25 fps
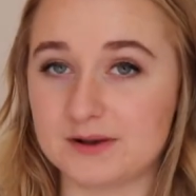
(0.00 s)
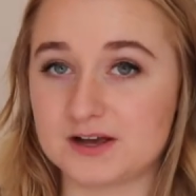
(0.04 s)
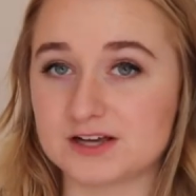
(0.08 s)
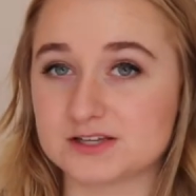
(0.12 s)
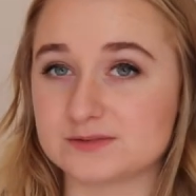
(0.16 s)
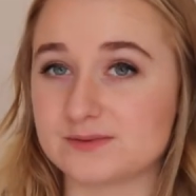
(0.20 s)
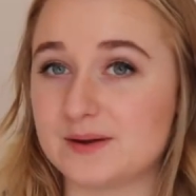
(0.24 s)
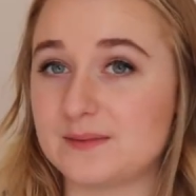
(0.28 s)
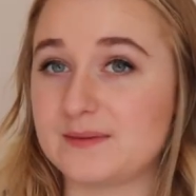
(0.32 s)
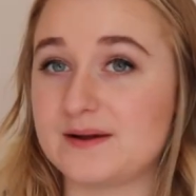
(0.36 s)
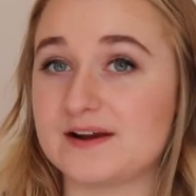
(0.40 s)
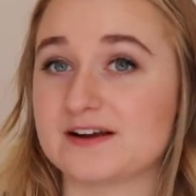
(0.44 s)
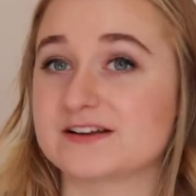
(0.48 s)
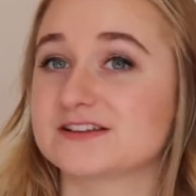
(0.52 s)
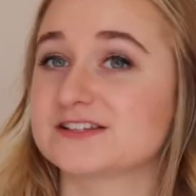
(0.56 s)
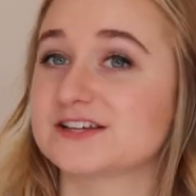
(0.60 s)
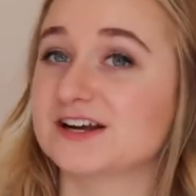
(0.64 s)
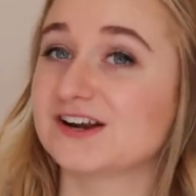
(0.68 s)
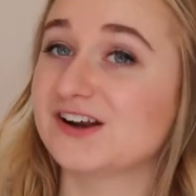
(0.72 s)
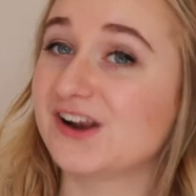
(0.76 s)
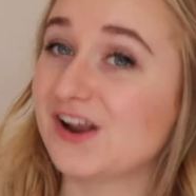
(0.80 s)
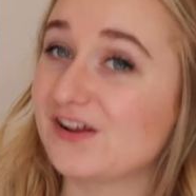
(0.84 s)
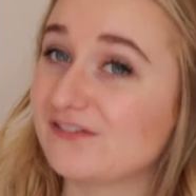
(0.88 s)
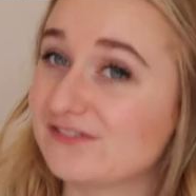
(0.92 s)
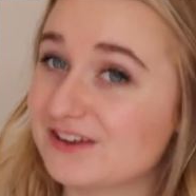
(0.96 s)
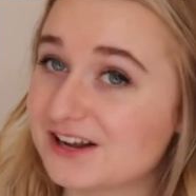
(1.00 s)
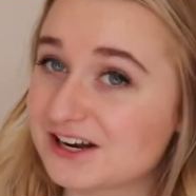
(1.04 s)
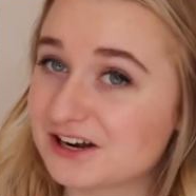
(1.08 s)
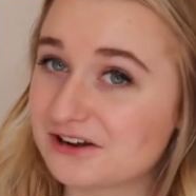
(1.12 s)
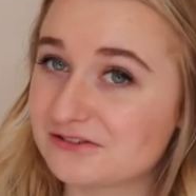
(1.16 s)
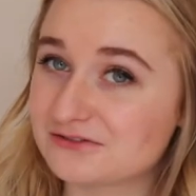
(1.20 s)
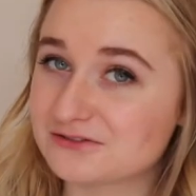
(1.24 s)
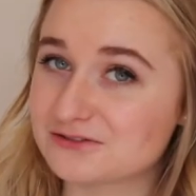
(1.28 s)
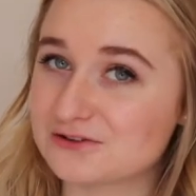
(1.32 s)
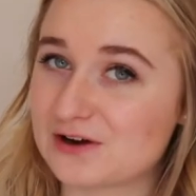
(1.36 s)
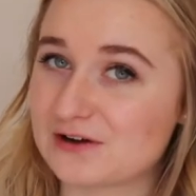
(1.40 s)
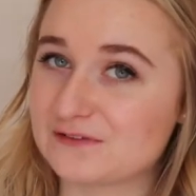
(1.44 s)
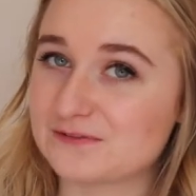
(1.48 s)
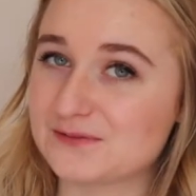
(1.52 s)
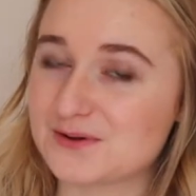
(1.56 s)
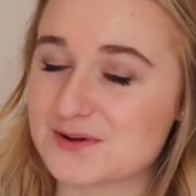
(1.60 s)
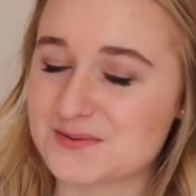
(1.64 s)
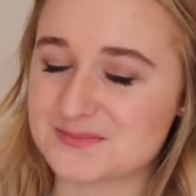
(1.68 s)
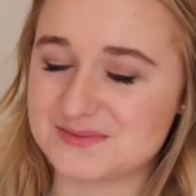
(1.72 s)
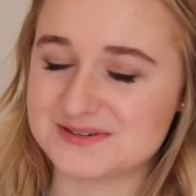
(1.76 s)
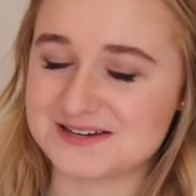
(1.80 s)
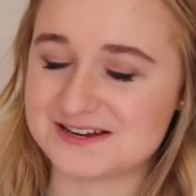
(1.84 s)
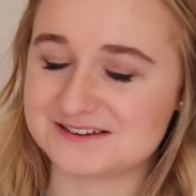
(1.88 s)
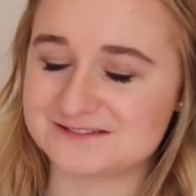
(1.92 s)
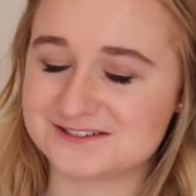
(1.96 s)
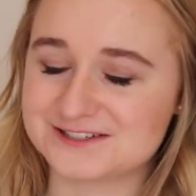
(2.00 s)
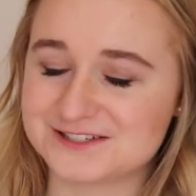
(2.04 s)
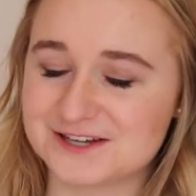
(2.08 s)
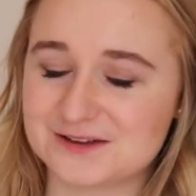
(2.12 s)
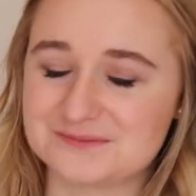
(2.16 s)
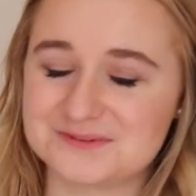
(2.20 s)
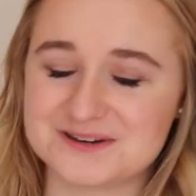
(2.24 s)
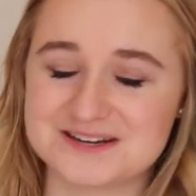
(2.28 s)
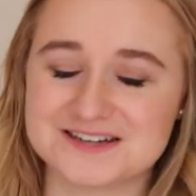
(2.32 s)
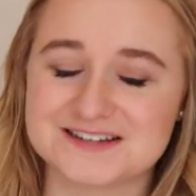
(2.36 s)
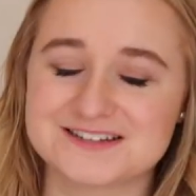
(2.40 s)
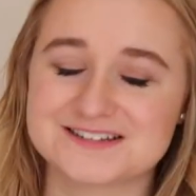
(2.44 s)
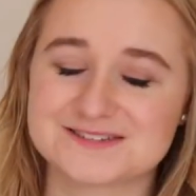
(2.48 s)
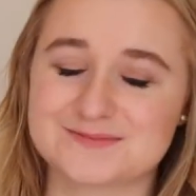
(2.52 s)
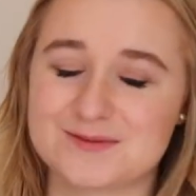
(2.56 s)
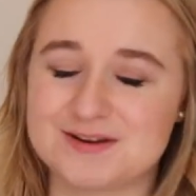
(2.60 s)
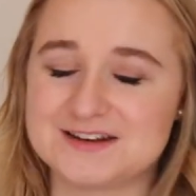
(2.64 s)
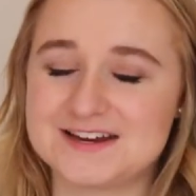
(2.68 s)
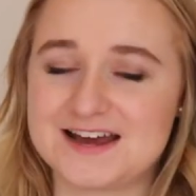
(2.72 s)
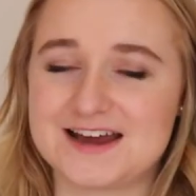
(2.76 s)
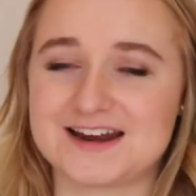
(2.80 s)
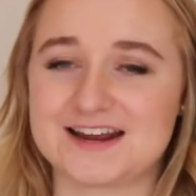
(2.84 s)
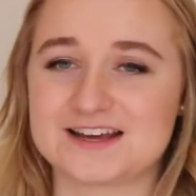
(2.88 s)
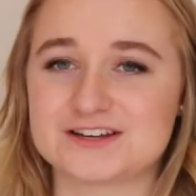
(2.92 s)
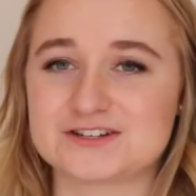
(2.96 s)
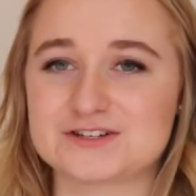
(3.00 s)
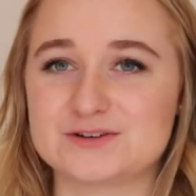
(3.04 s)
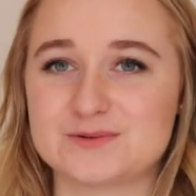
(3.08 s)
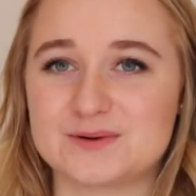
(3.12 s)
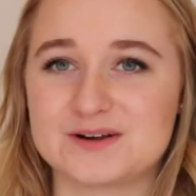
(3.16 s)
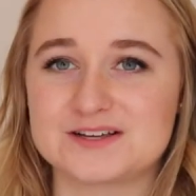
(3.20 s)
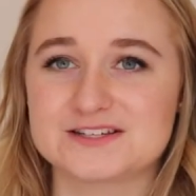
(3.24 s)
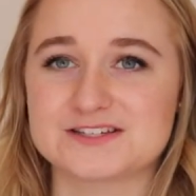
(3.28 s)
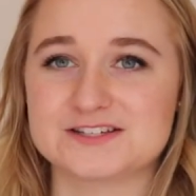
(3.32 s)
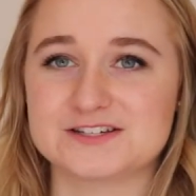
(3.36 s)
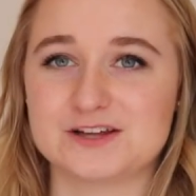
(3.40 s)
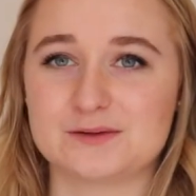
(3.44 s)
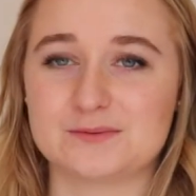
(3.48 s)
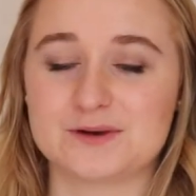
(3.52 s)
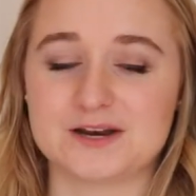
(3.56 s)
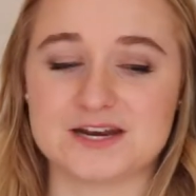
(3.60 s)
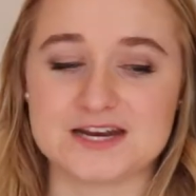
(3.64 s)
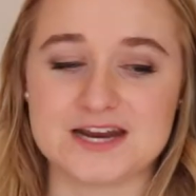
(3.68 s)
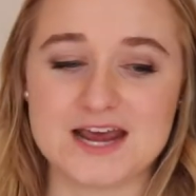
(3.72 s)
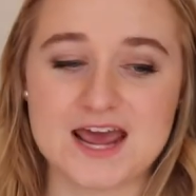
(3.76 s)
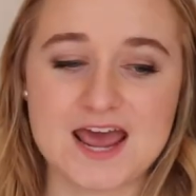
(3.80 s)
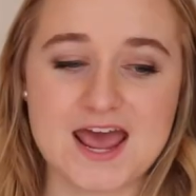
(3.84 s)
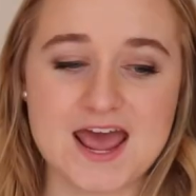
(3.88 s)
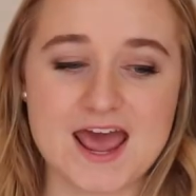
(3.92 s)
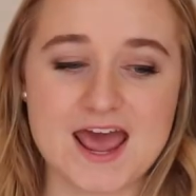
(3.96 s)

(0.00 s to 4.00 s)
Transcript: because my parents are lovely enough to drive me up and down to Dublin because my dad actually works in Dublin